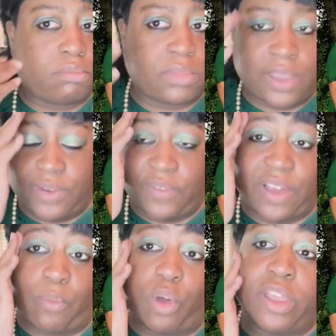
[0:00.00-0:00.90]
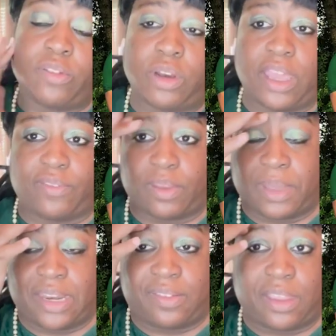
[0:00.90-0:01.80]
Even if I was going to have
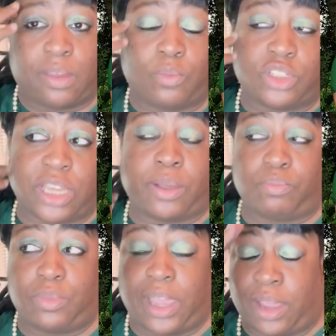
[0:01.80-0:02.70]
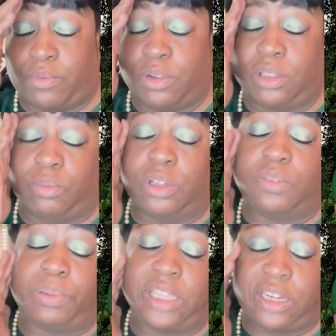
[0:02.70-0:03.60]
somebody singing, which I really was
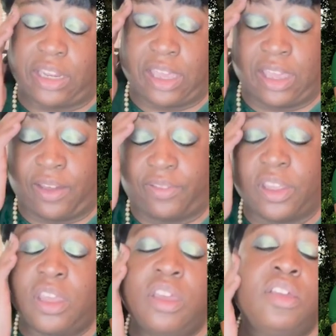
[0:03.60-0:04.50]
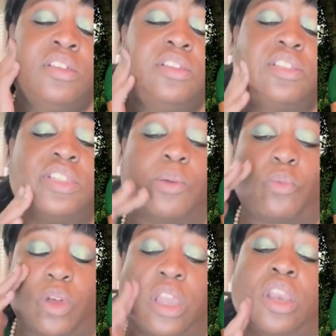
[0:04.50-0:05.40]
planning to have
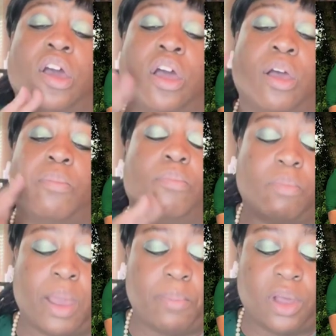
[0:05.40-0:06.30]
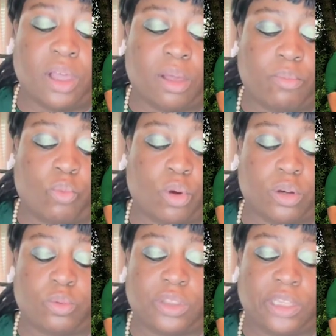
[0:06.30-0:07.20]
someone. My mom
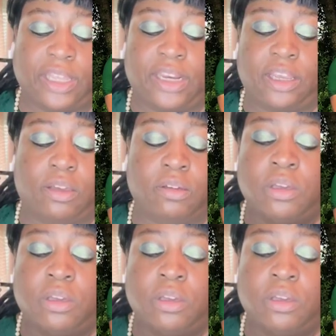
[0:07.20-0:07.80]
worked with a lady